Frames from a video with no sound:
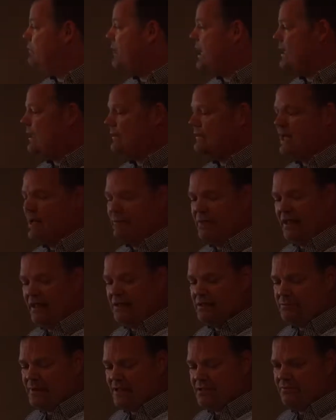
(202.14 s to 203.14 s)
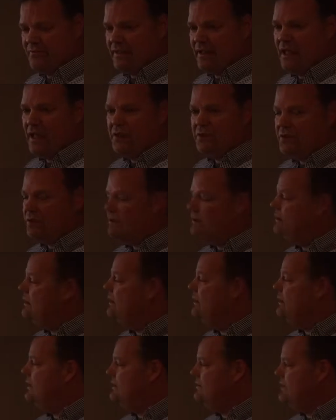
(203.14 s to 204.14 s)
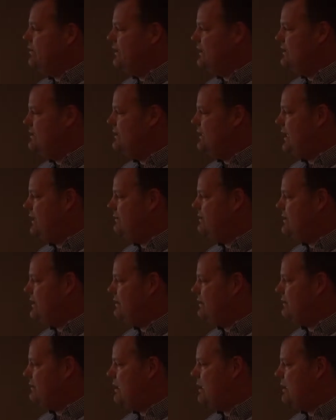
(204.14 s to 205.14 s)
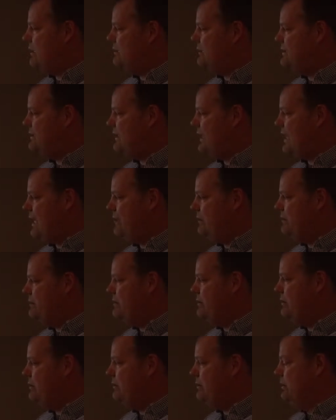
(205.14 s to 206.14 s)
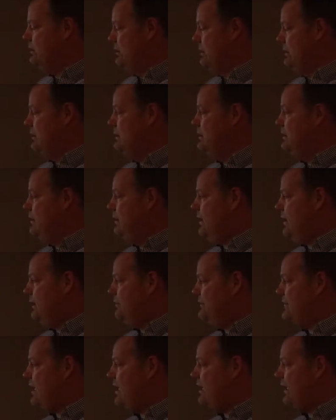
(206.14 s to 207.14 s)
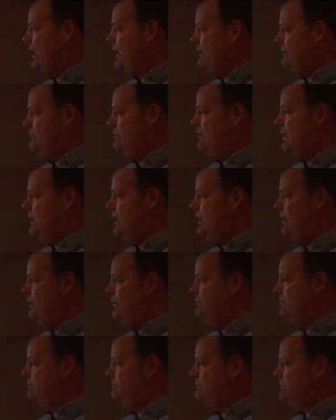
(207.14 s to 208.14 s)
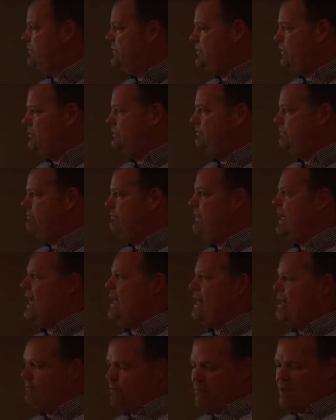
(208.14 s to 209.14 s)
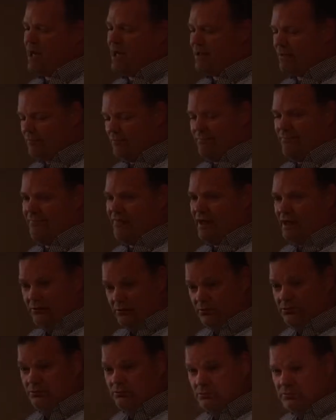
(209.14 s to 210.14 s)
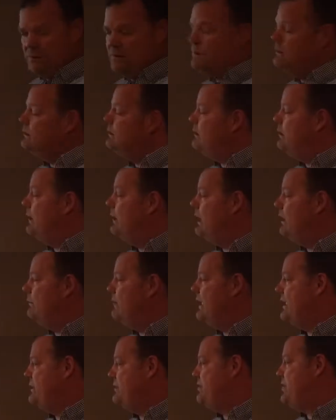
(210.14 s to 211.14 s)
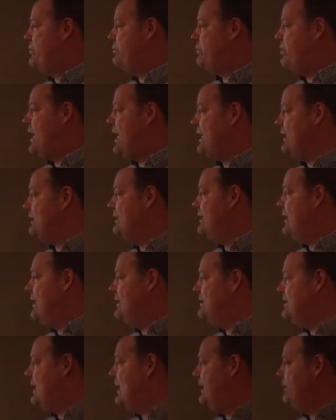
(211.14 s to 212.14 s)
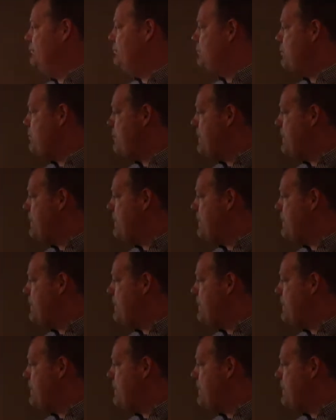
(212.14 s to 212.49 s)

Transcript: product not meeting specification. And so these teams are set out to target to not have product fail and then ship product on time.